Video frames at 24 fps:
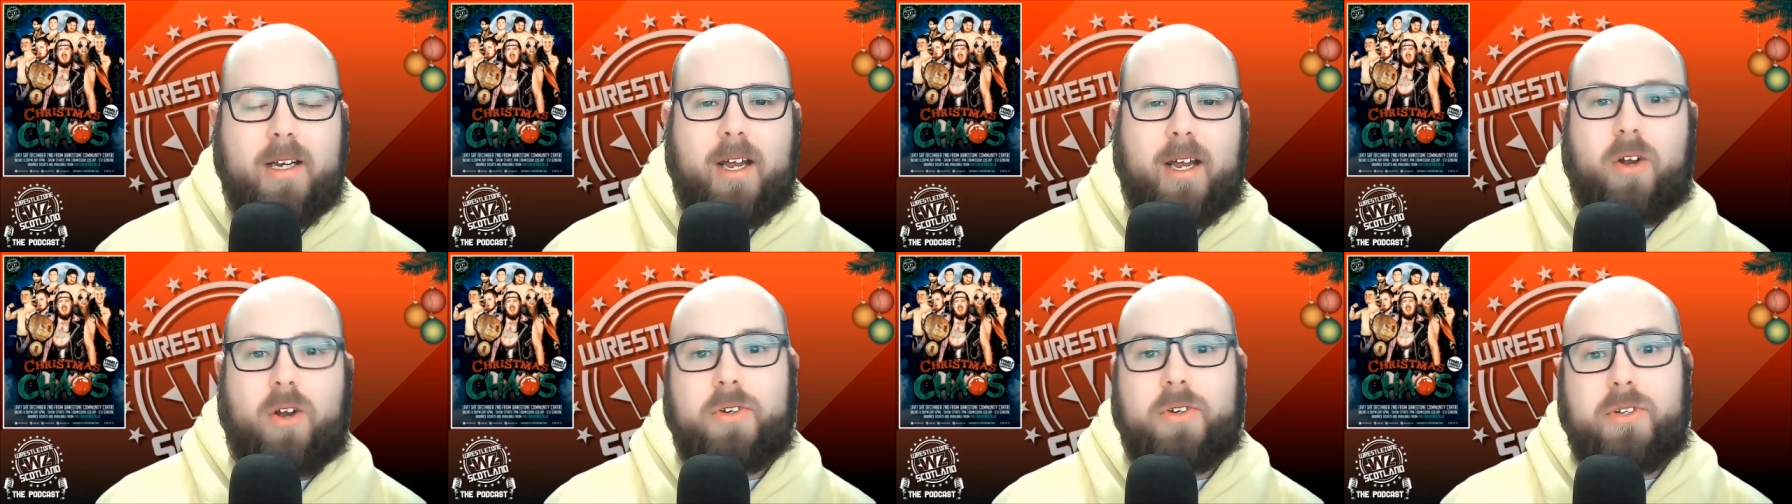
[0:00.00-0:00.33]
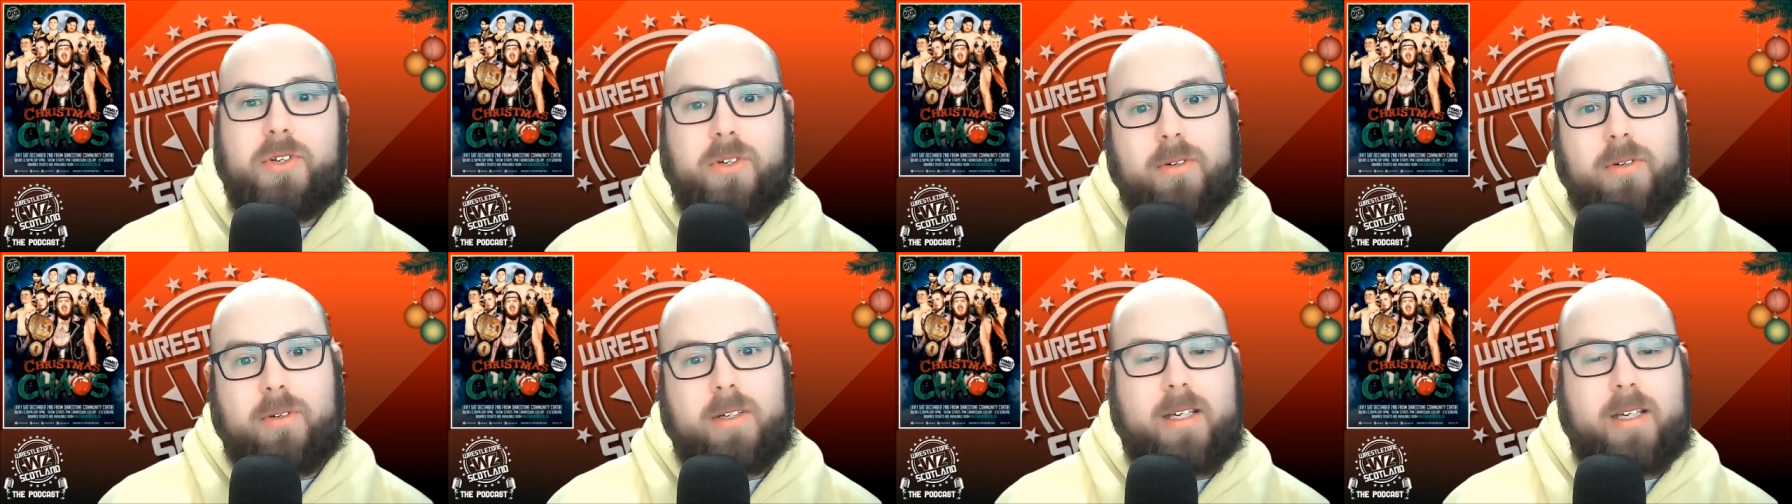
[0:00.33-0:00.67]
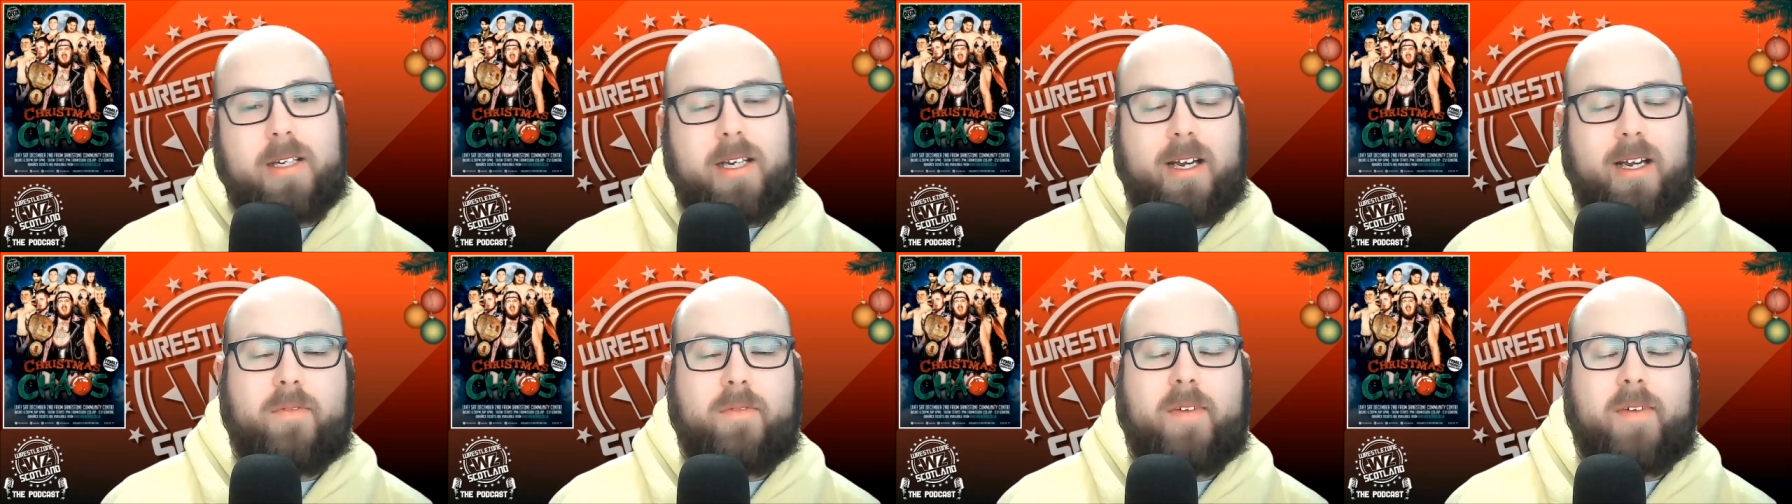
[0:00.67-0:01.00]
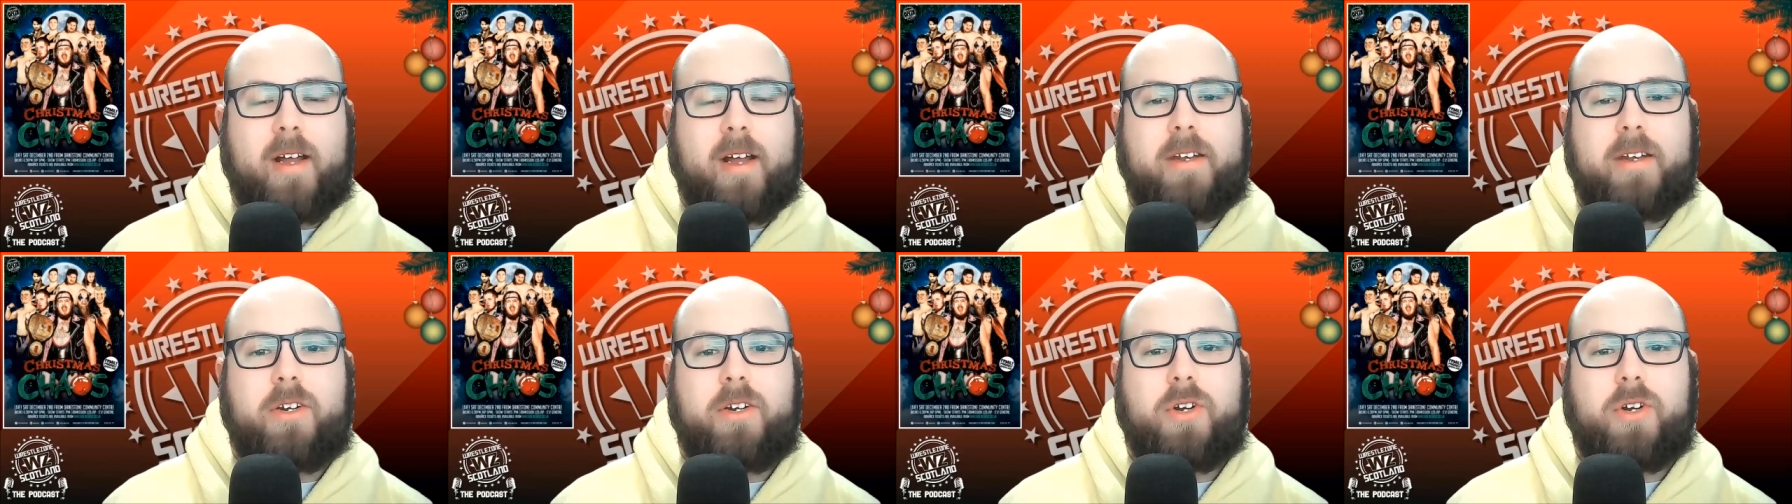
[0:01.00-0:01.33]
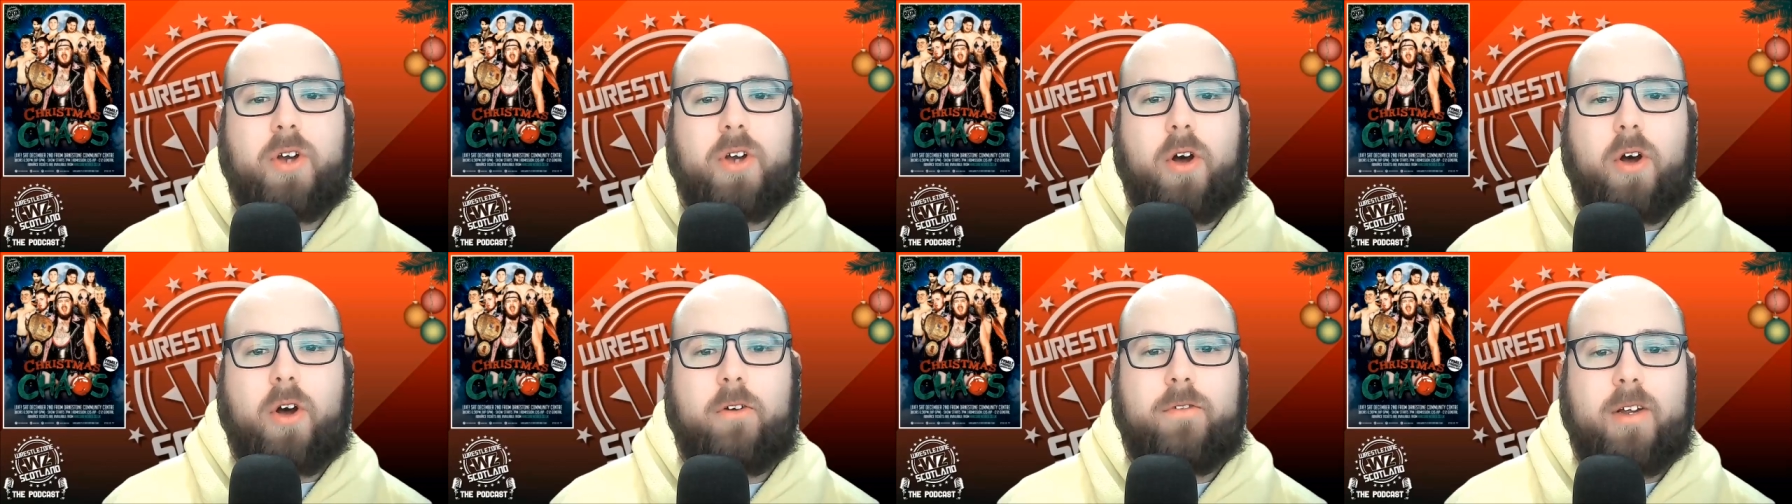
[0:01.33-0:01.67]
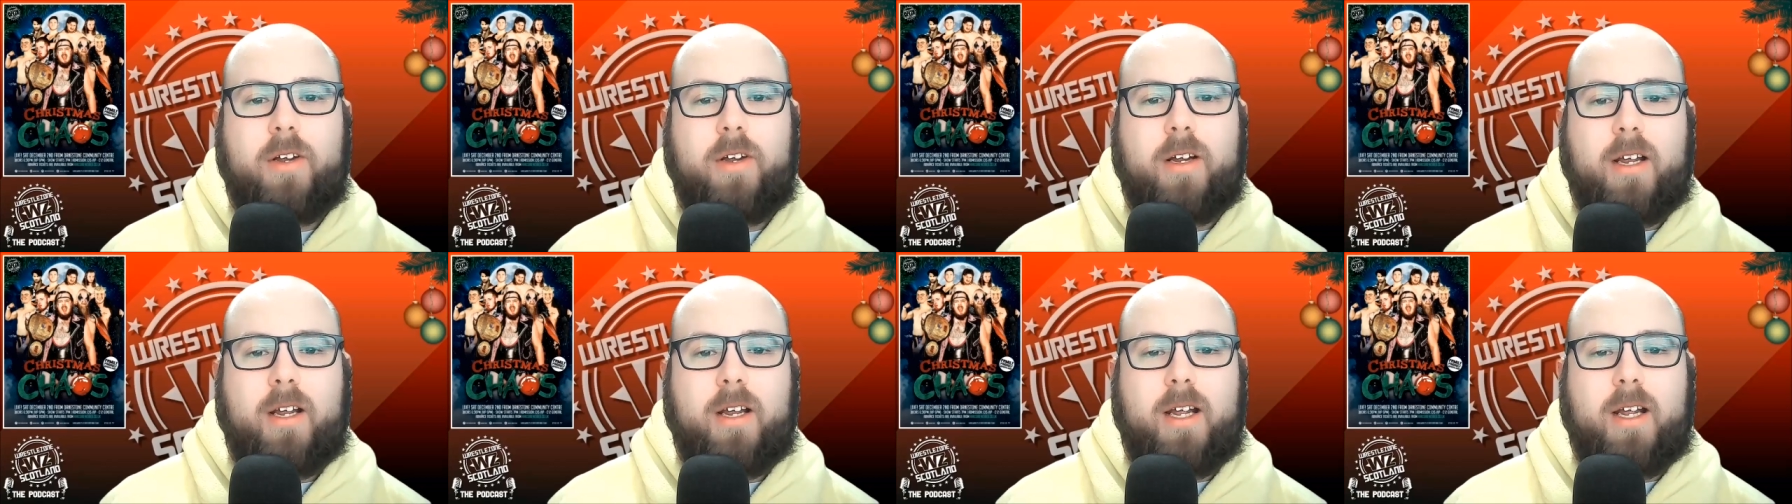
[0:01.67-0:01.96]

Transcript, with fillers: but also taking advantage of